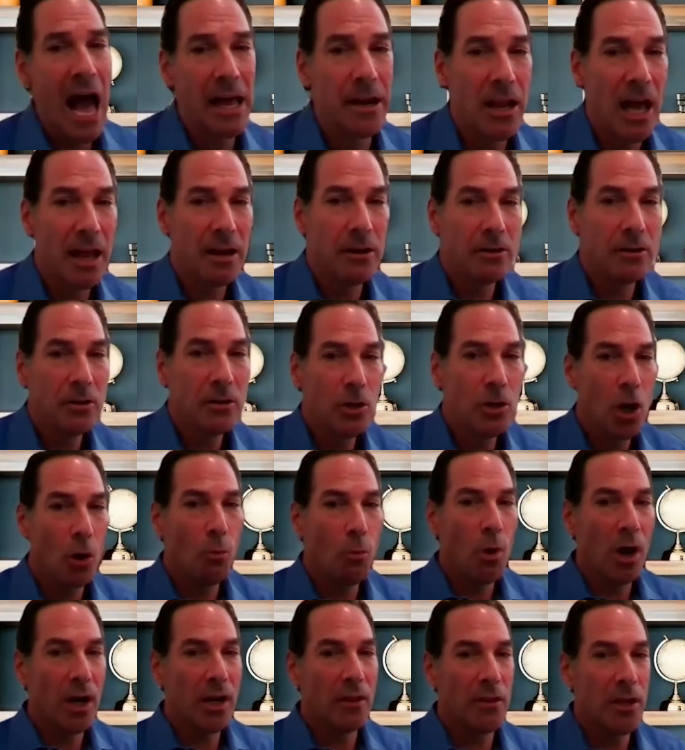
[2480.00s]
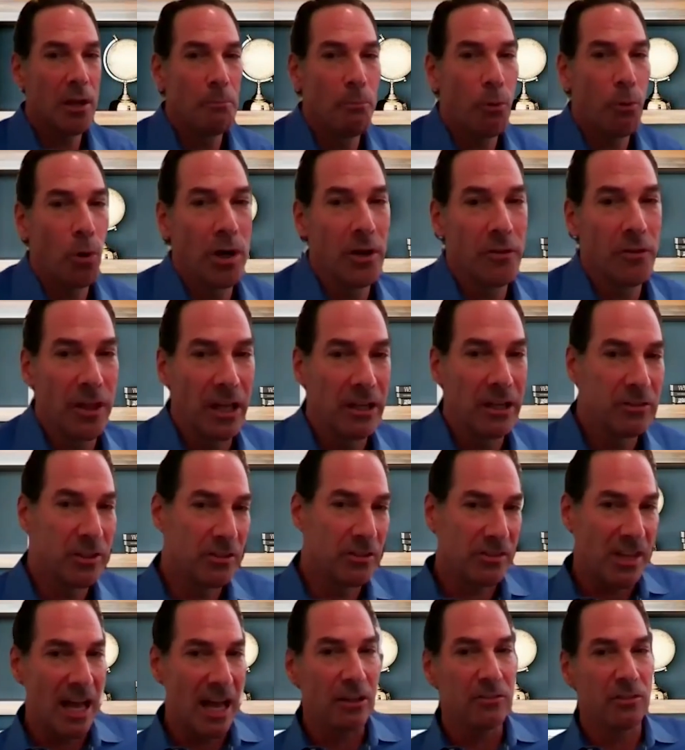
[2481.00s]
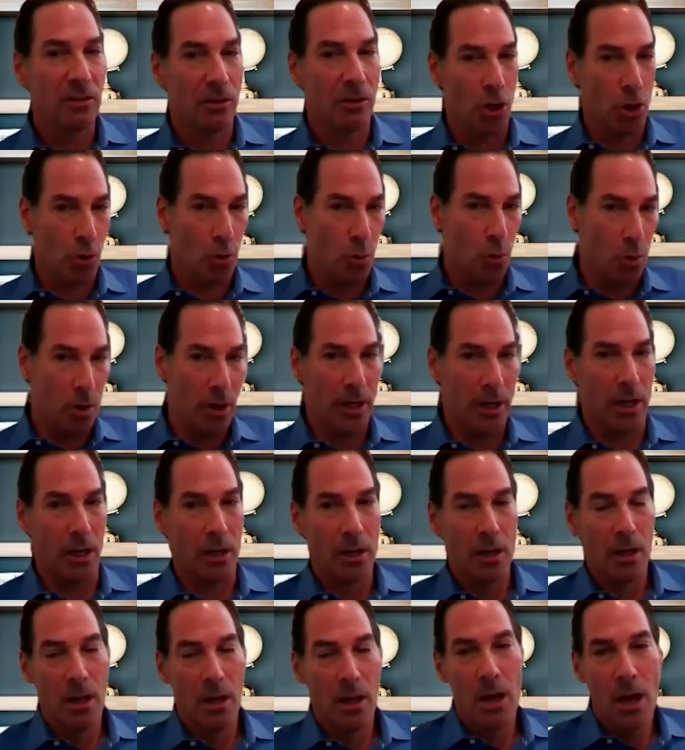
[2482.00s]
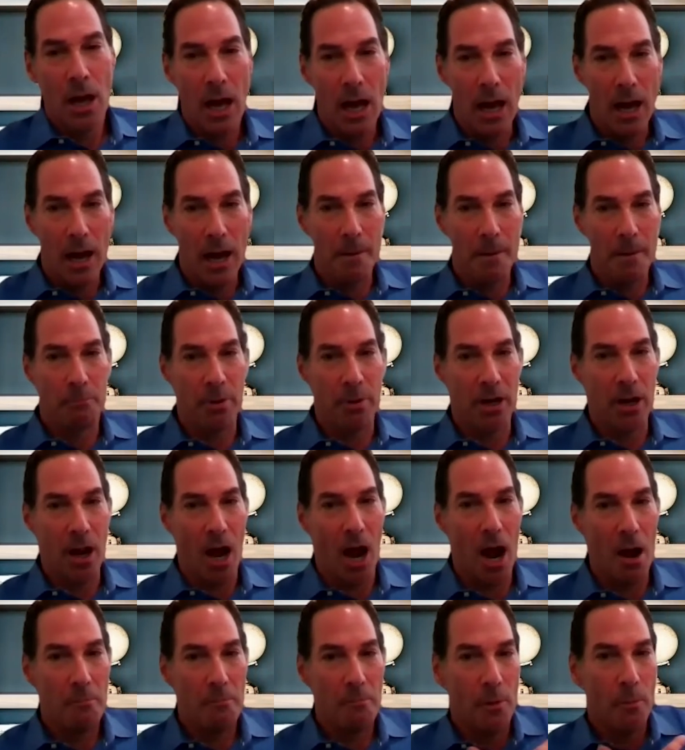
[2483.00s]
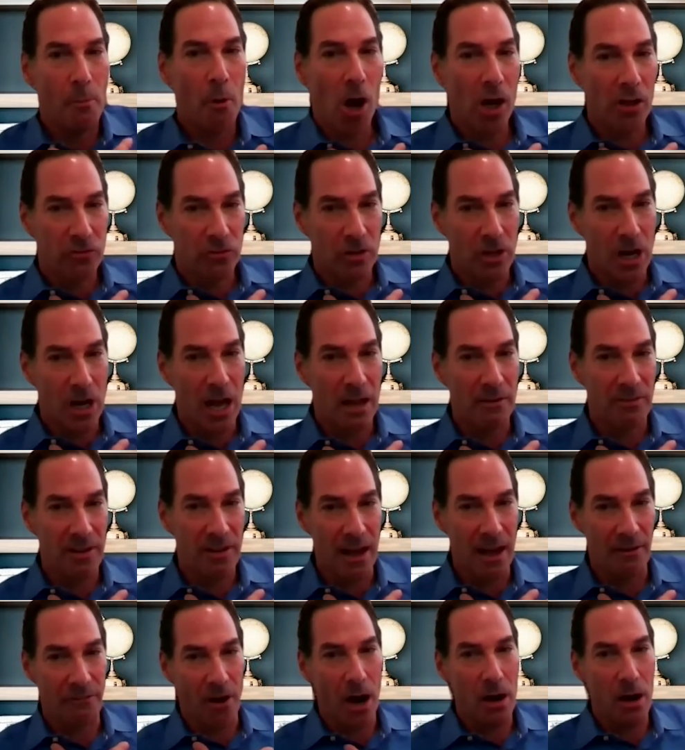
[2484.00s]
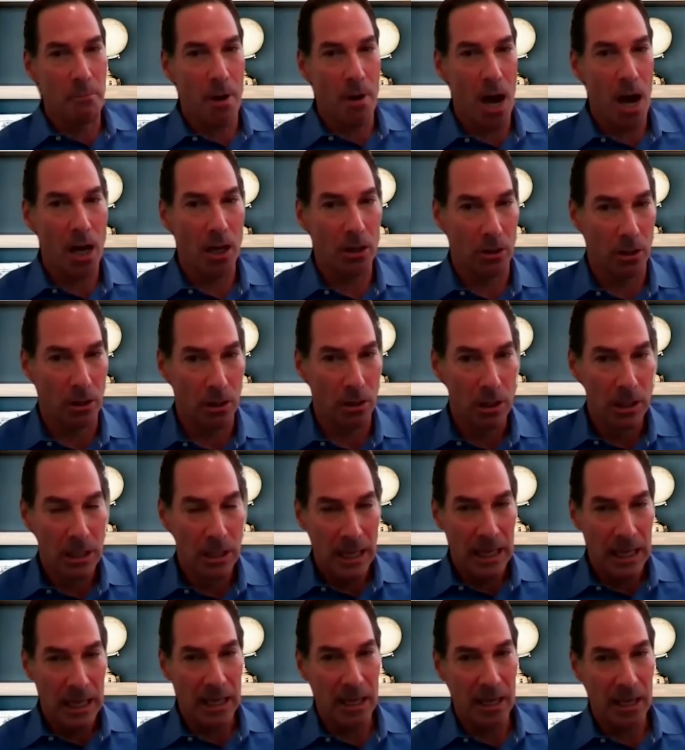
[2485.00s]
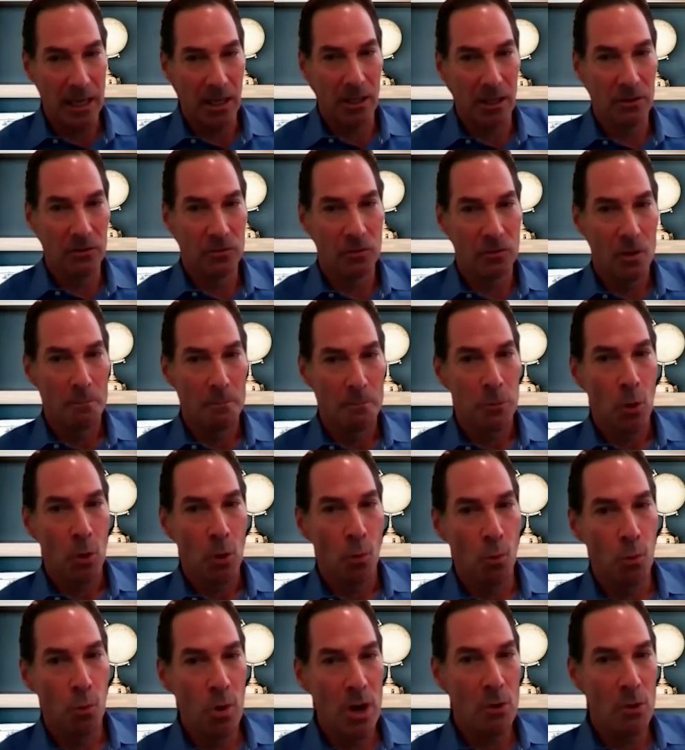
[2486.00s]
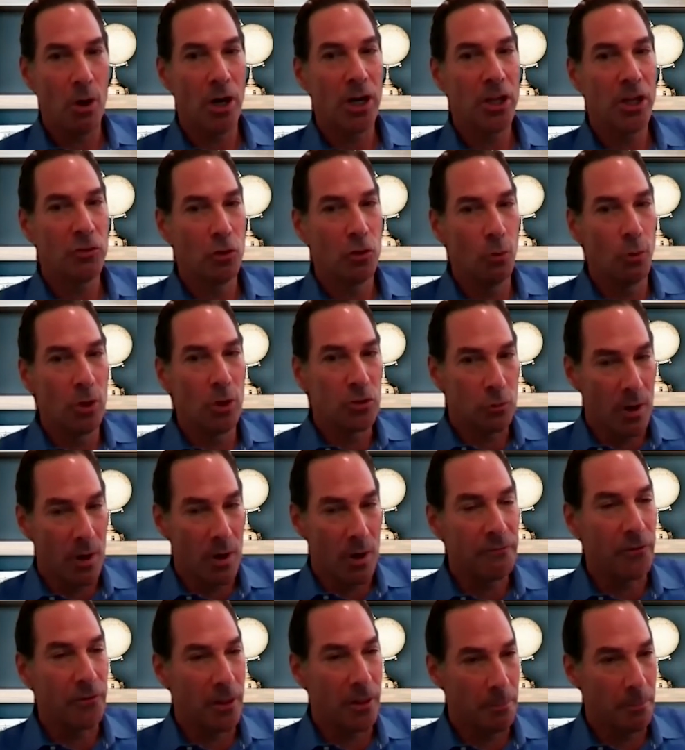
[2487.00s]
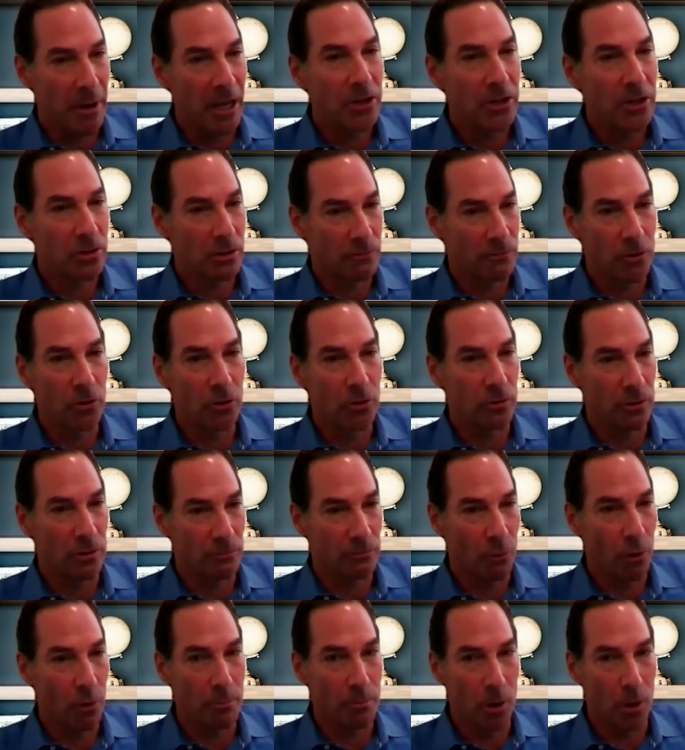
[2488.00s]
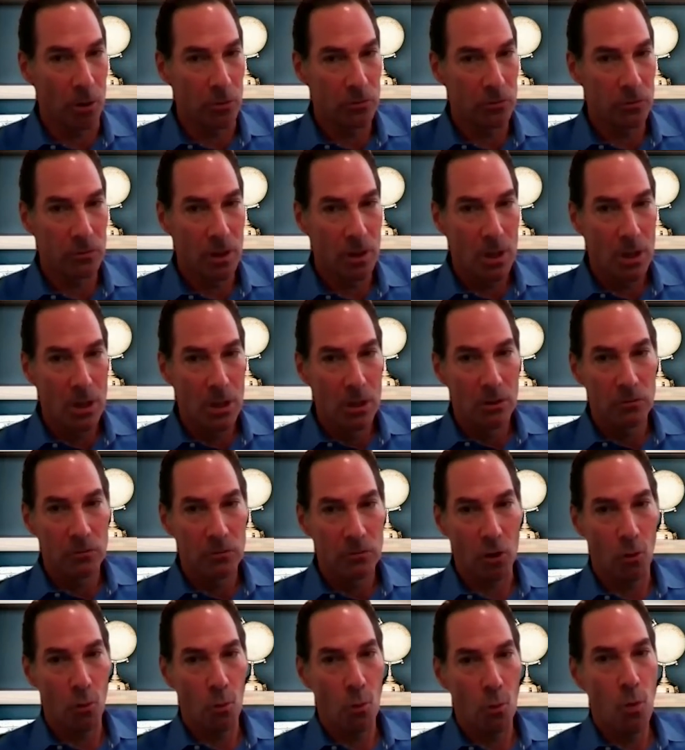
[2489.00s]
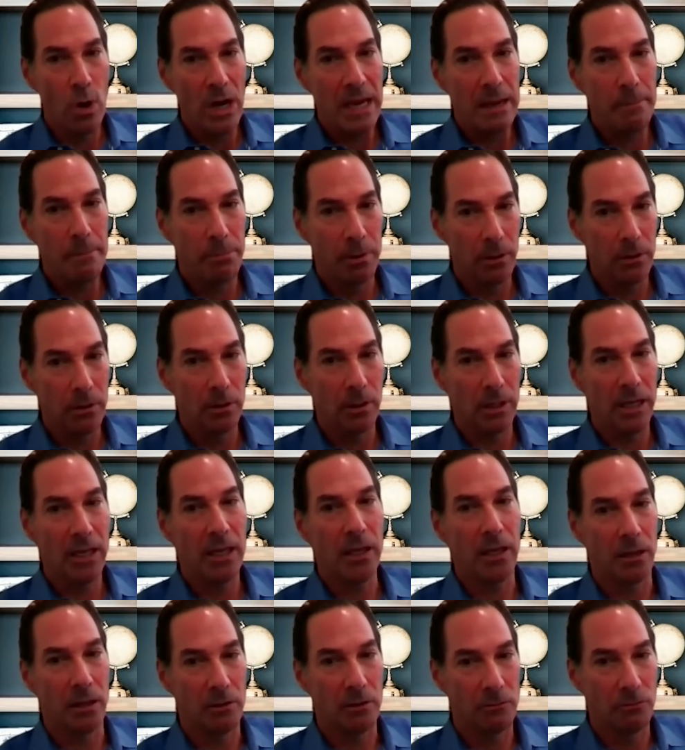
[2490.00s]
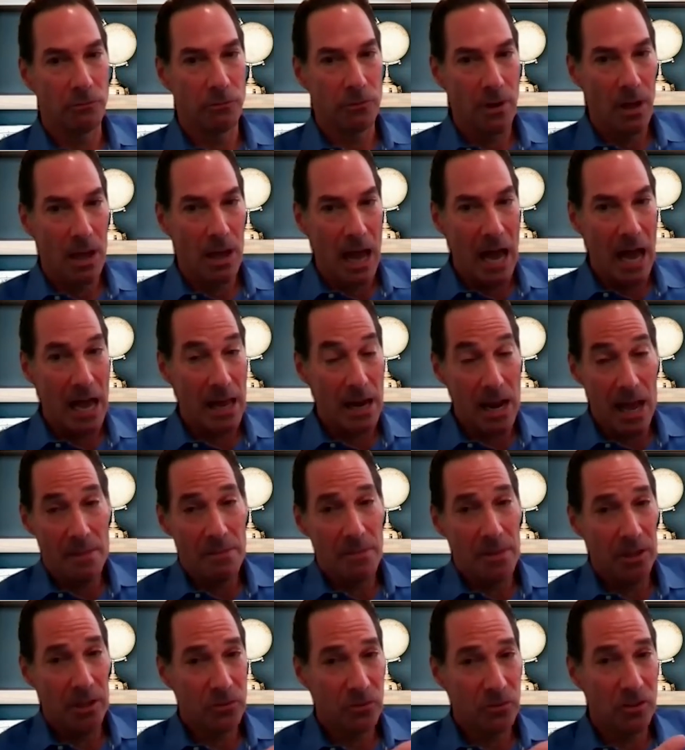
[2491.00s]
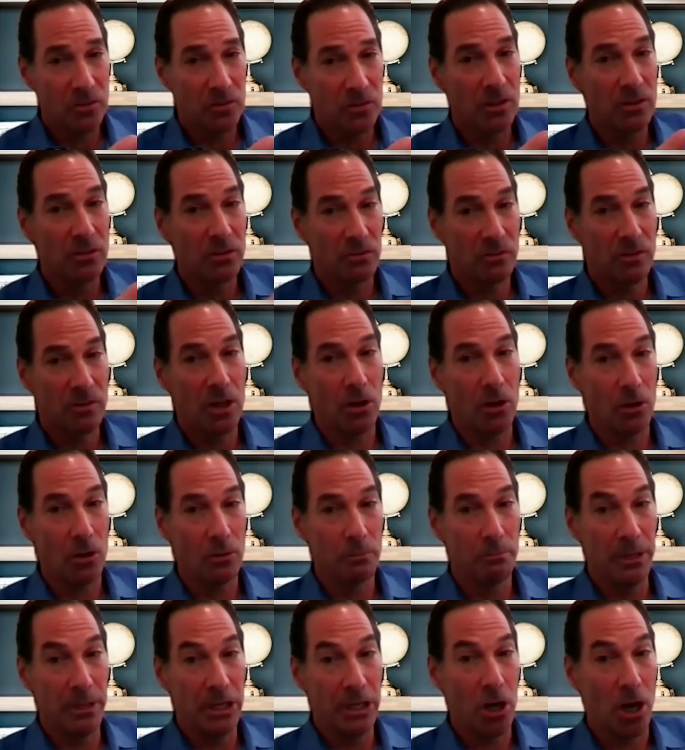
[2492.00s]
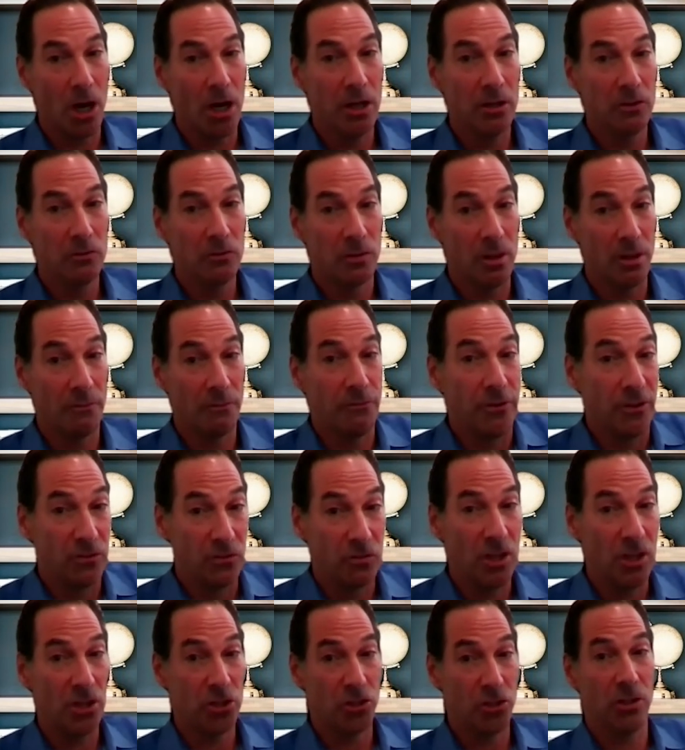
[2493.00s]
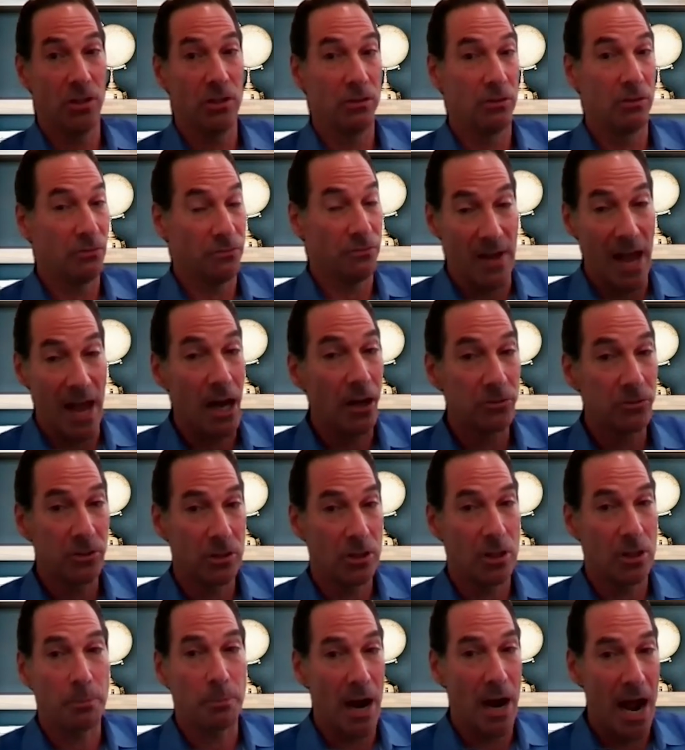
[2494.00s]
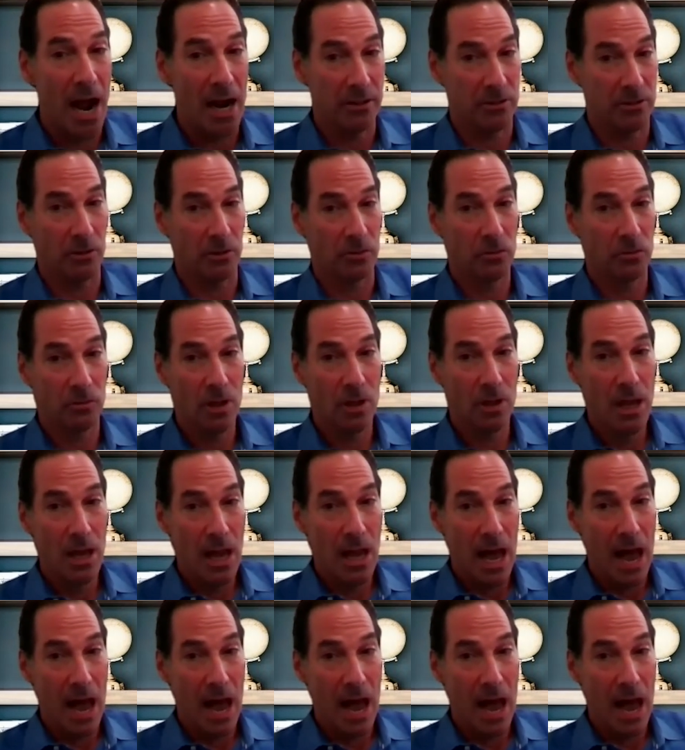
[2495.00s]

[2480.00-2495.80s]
And, and, you know, one of the important things, it sounds a little corny, um, but the Boston IVF, our model is we want to do what's right for the patient first and foremost. So we believe, and, and this is instilled because the physicians founded the practice.